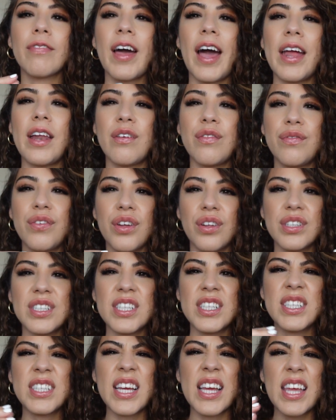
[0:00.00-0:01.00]
kind of feels
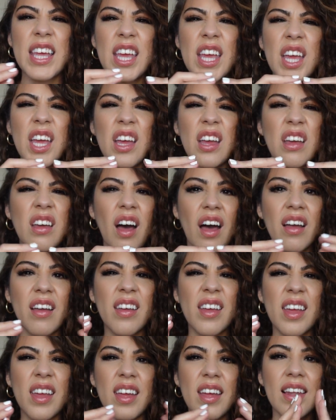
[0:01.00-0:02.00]
sticky,
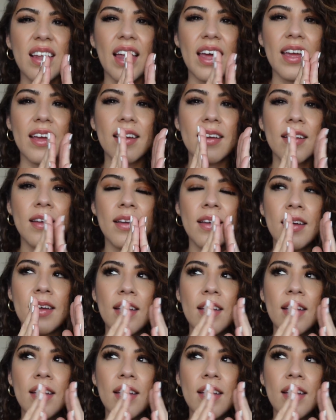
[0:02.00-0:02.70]
gunky, like